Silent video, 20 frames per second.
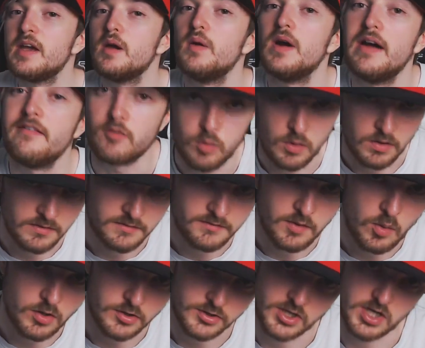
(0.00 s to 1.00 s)
everyone for
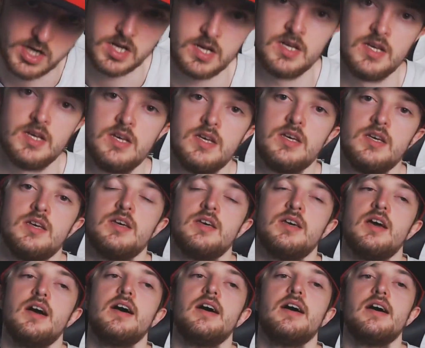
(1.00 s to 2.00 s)
watching.
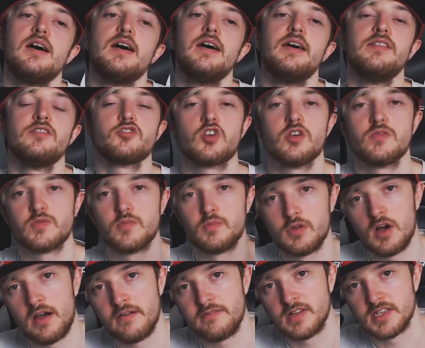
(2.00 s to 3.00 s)
In the description below, I
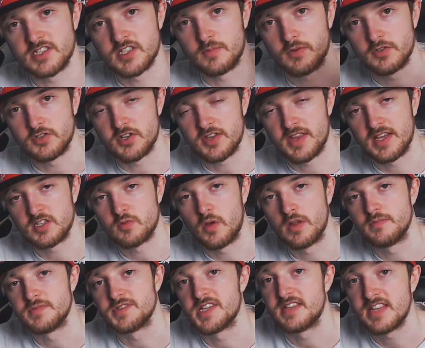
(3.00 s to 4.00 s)
have links to a bunch of things. One of
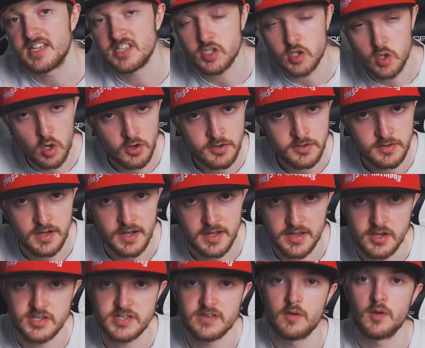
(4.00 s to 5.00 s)
them is the Discord. I
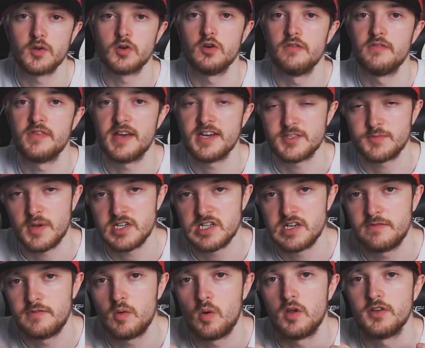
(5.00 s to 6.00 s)
urge everyone to go over there, especially if
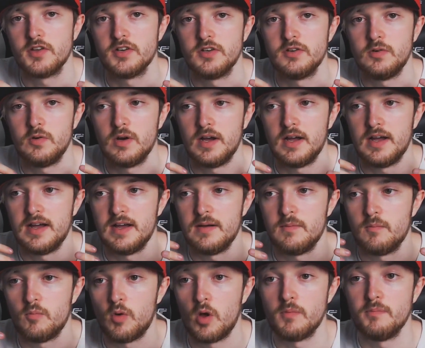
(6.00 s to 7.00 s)
you want to
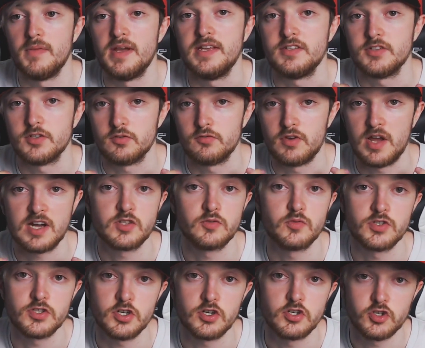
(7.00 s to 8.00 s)
want me to react to a
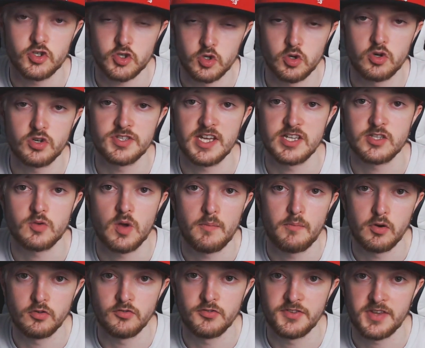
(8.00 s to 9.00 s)
certain show, because that's where
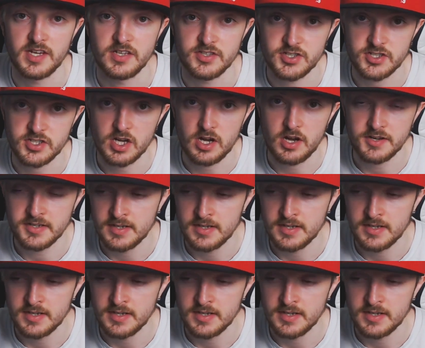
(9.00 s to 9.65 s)
polls and things start.